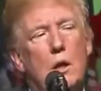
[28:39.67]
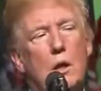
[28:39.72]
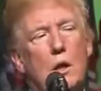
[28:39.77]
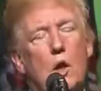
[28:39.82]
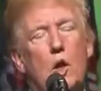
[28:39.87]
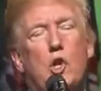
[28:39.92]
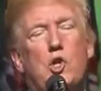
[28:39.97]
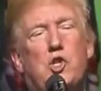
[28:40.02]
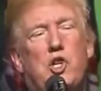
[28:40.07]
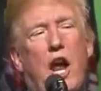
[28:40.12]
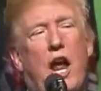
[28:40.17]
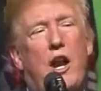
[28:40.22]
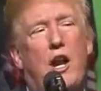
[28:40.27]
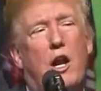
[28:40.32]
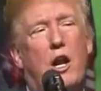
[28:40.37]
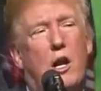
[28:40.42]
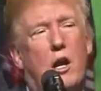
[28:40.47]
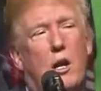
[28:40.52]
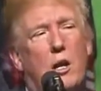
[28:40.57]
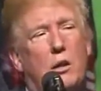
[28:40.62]
Your
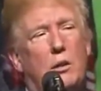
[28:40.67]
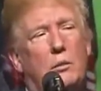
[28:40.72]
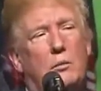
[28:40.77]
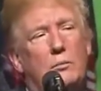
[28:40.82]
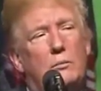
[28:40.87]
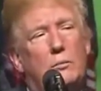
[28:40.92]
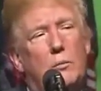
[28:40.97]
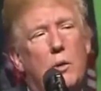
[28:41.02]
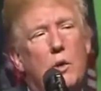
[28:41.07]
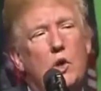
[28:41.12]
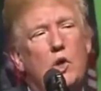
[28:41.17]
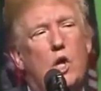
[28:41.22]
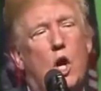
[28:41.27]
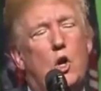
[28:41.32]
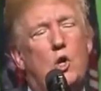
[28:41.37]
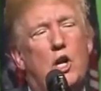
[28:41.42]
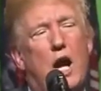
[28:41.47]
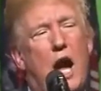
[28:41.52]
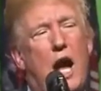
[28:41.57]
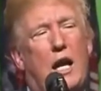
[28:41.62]
senator,
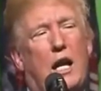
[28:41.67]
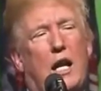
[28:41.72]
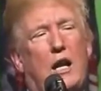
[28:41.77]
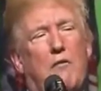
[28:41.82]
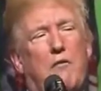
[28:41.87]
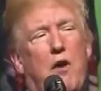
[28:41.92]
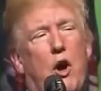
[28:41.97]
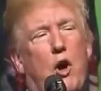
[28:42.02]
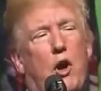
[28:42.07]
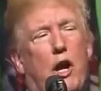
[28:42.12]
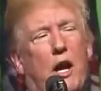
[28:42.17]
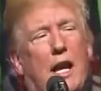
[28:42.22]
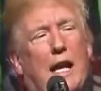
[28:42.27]
Joe Donnelly, voted